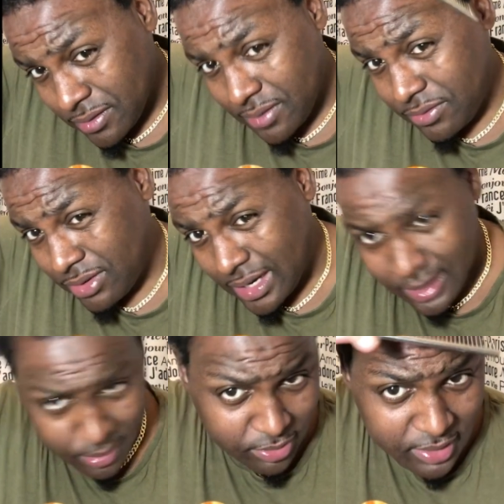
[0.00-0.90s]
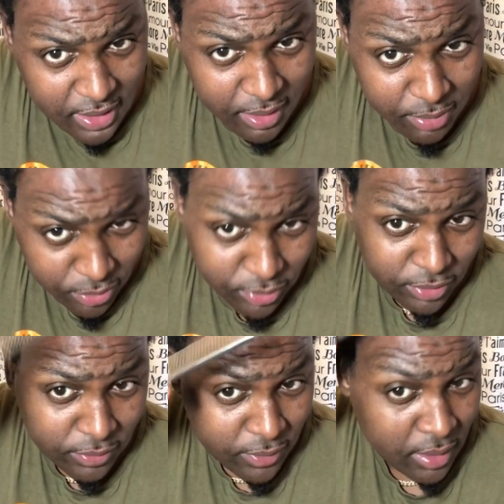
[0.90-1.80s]
If you're not able to tame your
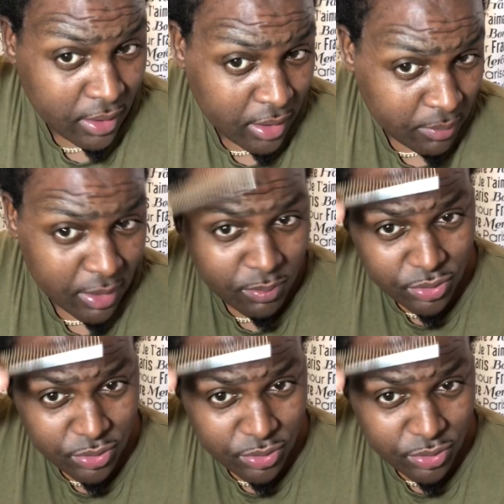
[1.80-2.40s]
wolf, people